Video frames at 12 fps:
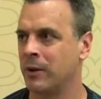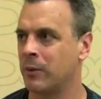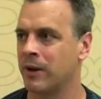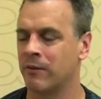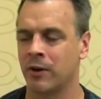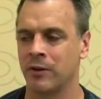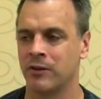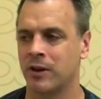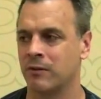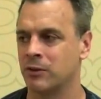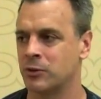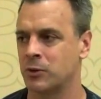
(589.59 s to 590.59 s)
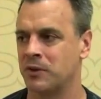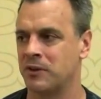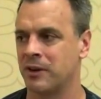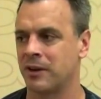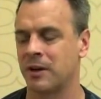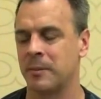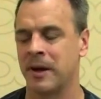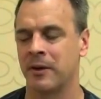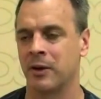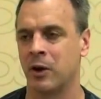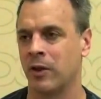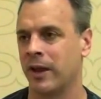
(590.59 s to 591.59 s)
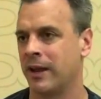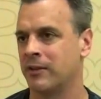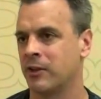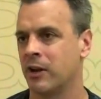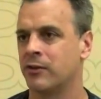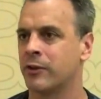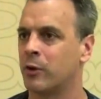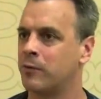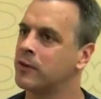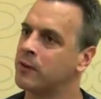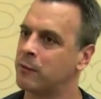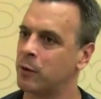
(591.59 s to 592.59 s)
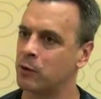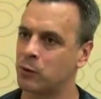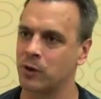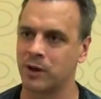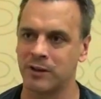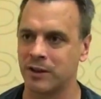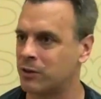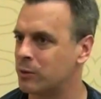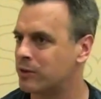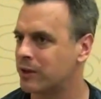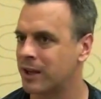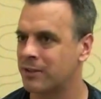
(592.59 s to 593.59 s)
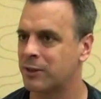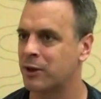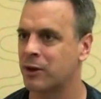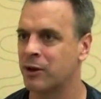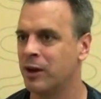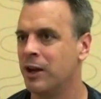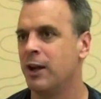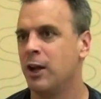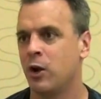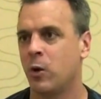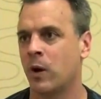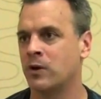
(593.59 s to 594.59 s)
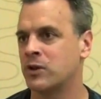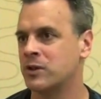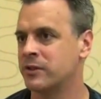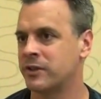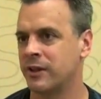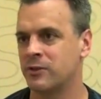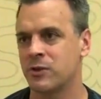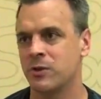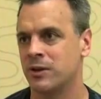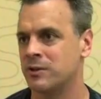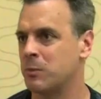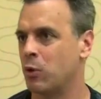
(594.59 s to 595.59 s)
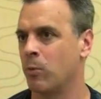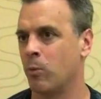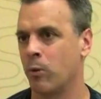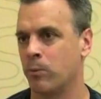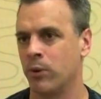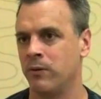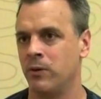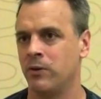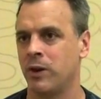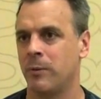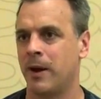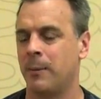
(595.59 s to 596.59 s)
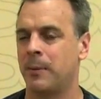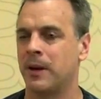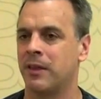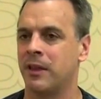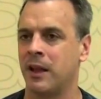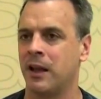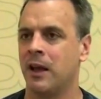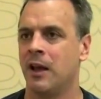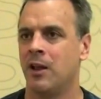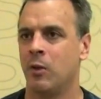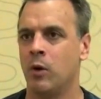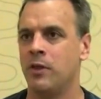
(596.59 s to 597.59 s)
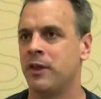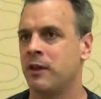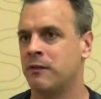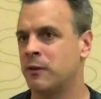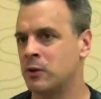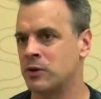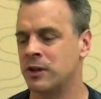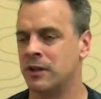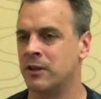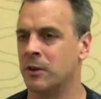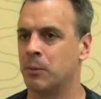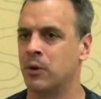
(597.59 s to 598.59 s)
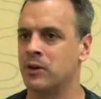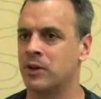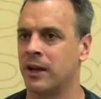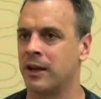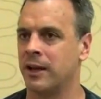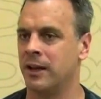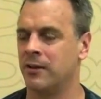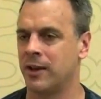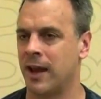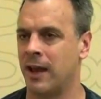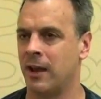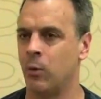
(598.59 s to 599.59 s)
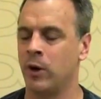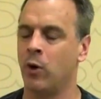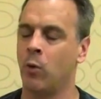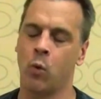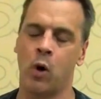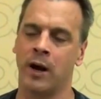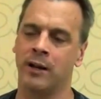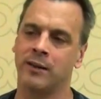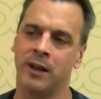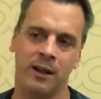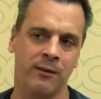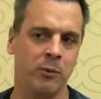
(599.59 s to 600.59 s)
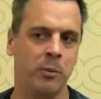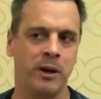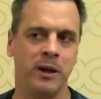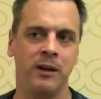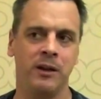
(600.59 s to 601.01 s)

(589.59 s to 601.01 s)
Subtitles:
We have all these cover stories that have come out and all the hands-on, so hopefully folks will continue to get their questions answered as more and more previews come out. But I think the one thing folks need to appreciate is, we don't want to tell everybody